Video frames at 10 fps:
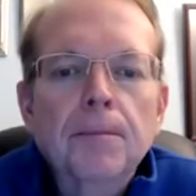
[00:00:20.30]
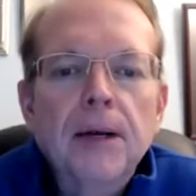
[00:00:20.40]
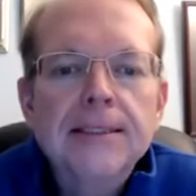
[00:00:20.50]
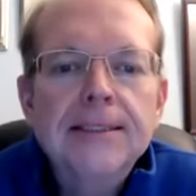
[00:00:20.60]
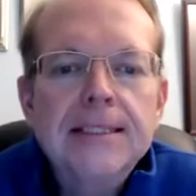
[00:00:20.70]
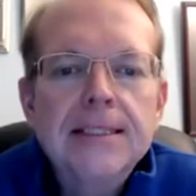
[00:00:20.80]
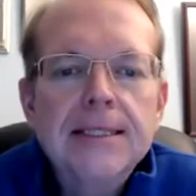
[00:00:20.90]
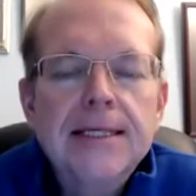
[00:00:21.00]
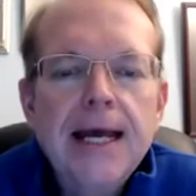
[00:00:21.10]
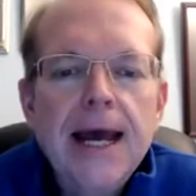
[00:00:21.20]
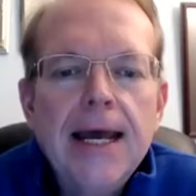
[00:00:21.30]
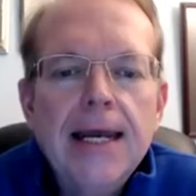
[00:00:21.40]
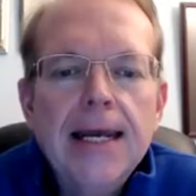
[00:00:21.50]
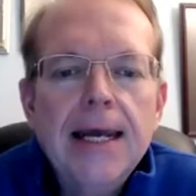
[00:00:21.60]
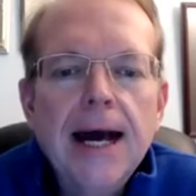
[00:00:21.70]
But
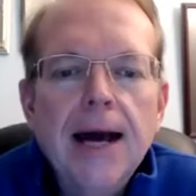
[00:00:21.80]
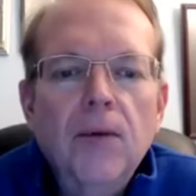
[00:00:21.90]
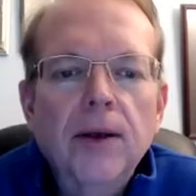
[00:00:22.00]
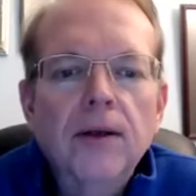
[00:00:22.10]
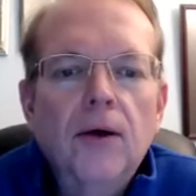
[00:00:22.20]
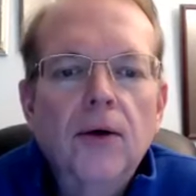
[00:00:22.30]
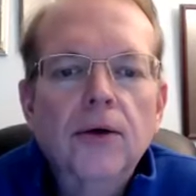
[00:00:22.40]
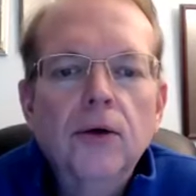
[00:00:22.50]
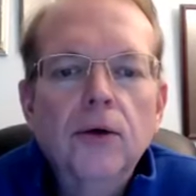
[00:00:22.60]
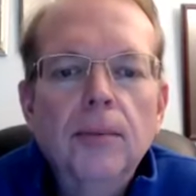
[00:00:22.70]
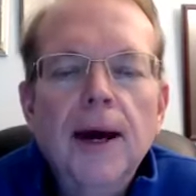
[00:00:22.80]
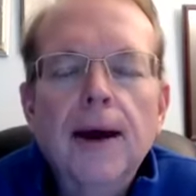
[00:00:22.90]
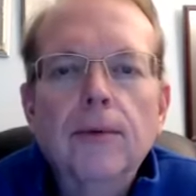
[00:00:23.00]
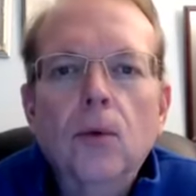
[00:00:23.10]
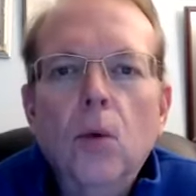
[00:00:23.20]
today I want to talk to you
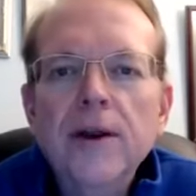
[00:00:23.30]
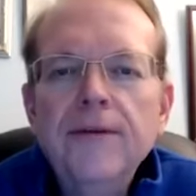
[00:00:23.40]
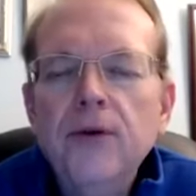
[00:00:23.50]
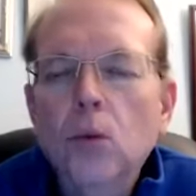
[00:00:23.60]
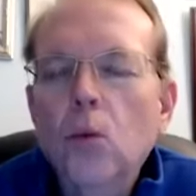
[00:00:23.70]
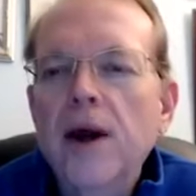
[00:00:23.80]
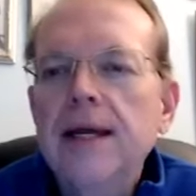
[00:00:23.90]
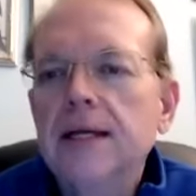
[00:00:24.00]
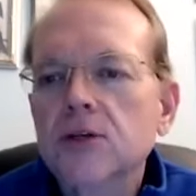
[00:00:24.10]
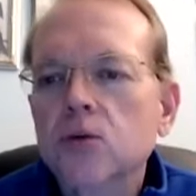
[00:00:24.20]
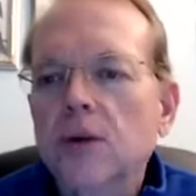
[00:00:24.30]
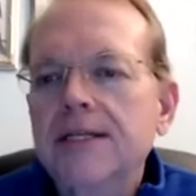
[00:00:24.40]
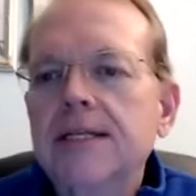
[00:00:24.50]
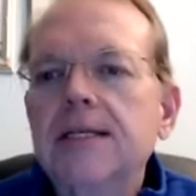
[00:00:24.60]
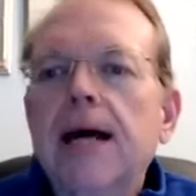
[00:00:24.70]
about what if your weight is
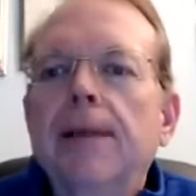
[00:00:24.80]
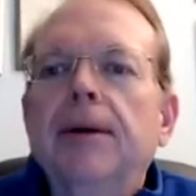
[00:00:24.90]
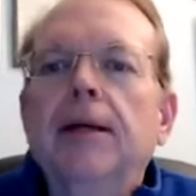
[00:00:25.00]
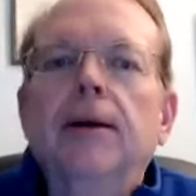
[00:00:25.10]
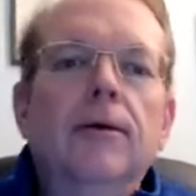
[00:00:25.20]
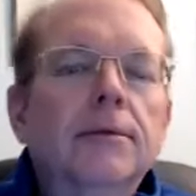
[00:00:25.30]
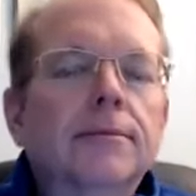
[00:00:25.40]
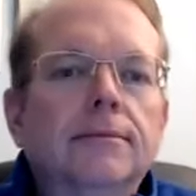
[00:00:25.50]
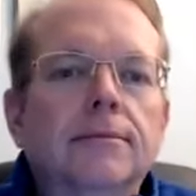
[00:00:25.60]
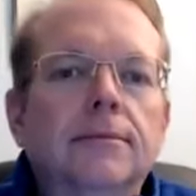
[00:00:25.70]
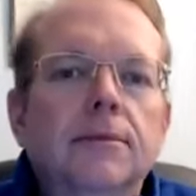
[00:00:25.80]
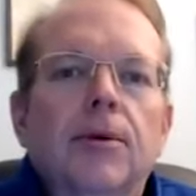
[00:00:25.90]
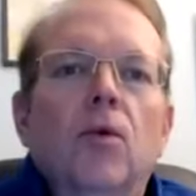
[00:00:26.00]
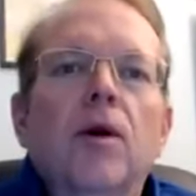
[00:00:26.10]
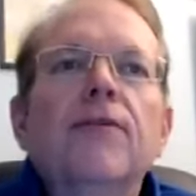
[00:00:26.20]
what's stopping you? I
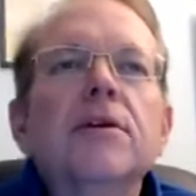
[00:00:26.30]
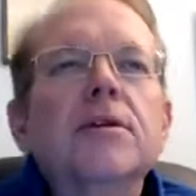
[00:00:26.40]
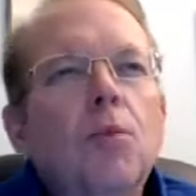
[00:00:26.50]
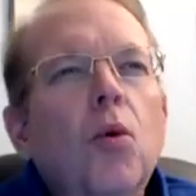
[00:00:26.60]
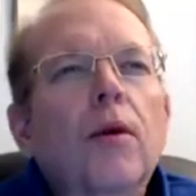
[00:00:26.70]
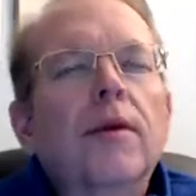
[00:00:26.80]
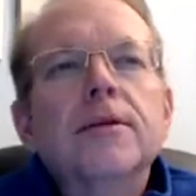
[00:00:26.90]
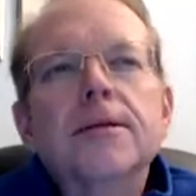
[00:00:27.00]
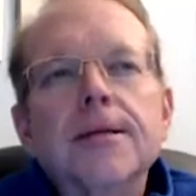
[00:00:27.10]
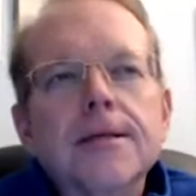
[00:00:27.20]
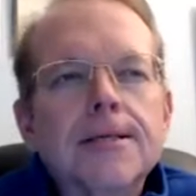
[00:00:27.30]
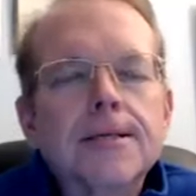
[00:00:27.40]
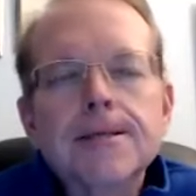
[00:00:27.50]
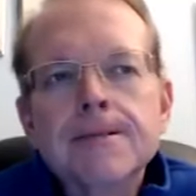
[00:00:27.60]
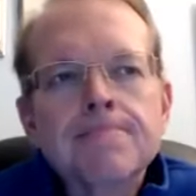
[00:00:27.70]
mean, what if it's more than
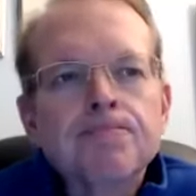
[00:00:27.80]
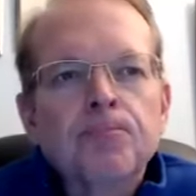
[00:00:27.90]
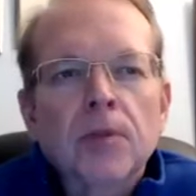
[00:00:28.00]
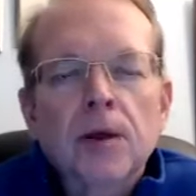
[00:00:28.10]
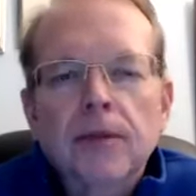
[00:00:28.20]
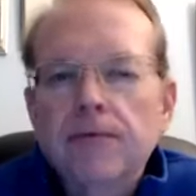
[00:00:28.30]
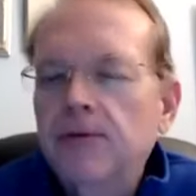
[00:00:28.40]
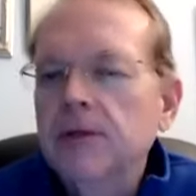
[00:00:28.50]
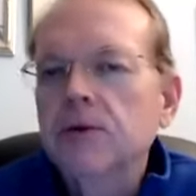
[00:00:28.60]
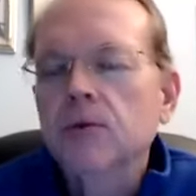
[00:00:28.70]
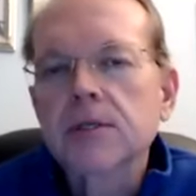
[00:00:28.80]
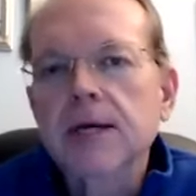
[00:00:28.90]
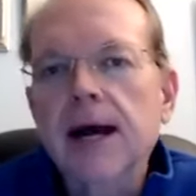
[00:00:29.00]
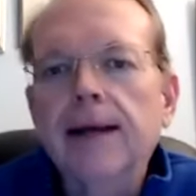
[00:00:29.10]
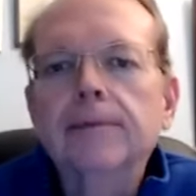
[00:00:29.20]
just the physical
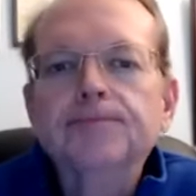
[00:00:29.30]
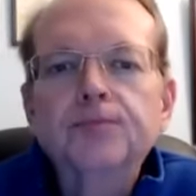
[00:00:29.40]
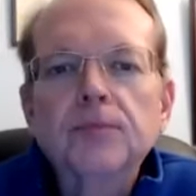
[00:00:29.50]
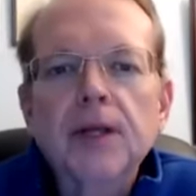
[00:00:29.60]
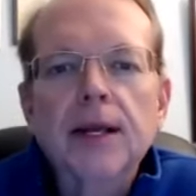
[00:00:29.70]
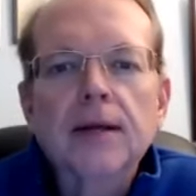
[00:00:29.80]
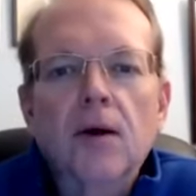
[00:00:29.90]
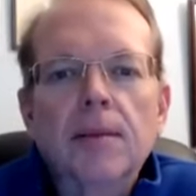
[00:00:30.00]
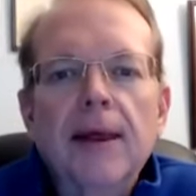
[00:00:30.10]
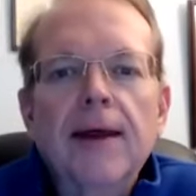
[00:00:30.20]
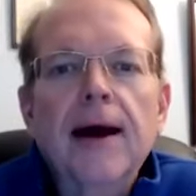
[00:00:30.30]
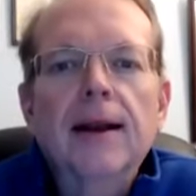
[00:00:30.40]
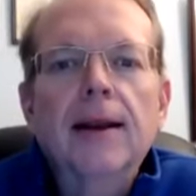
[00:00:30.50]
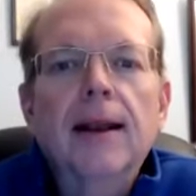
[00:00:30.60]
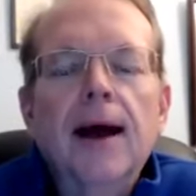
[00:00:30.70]
side? And I talk about
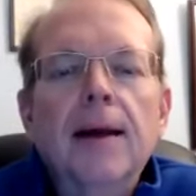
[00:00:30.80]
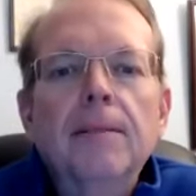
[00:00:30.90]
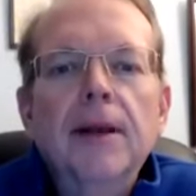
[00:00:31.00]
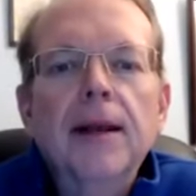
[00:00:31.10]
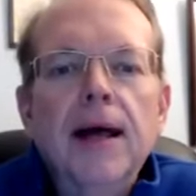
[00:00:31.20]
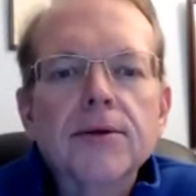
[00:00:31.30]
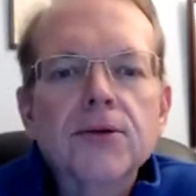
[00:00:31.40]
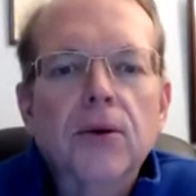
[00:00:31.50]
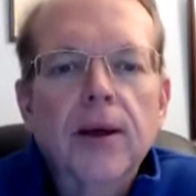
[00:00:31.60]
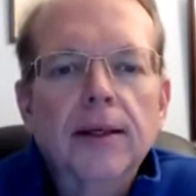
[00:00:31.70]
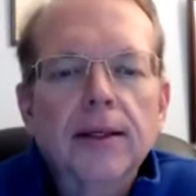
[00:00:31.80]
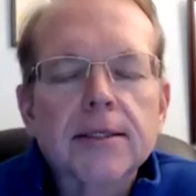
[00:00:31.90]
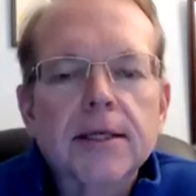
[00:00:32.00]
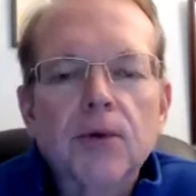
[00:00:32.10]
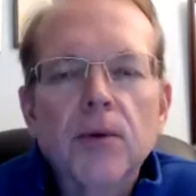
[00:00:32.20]
that a lot, but not as
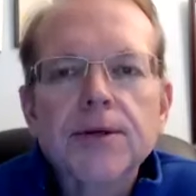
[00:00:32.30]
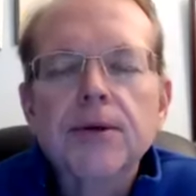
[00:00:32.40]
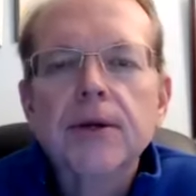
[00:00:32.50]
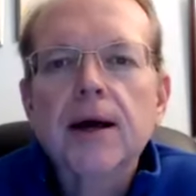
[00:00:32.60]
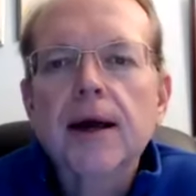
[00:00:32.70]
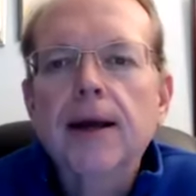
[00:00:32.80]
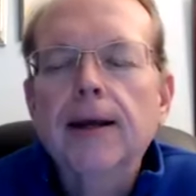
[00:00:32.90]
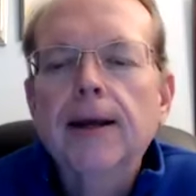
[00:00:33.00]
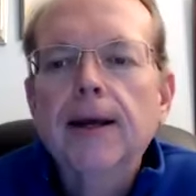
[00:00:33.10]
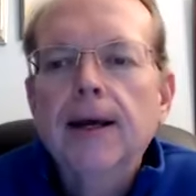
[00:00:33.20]
directly as I'm going to tonight.